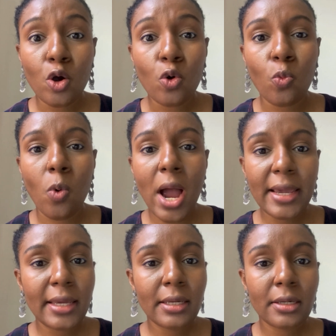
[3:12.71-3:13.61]

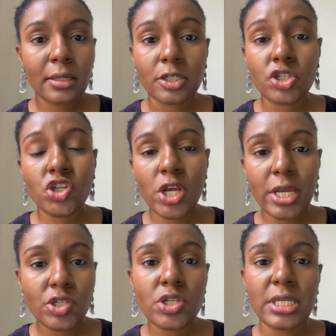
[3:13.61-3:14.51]
why a
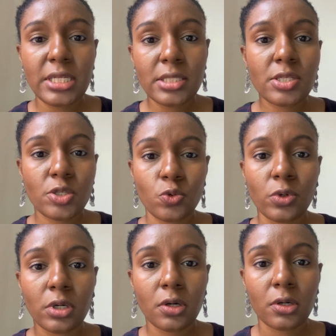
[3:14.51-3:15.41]
change needs to
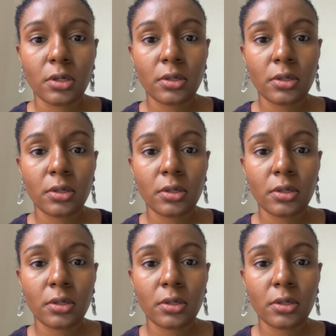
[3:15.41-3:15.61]
occur.